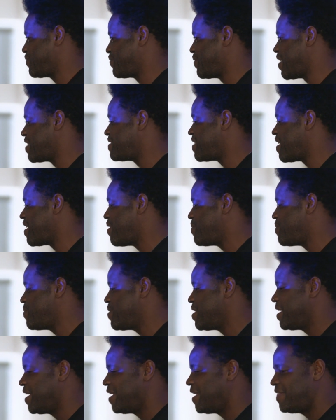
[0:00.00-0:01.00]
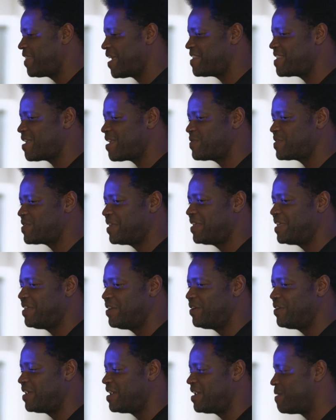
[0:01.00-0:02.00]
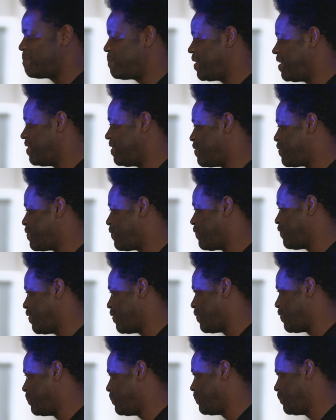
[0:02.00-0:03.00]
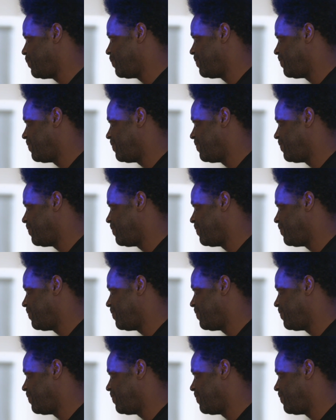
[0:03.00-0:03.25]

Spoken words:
So that's how Sahil ended up in this film.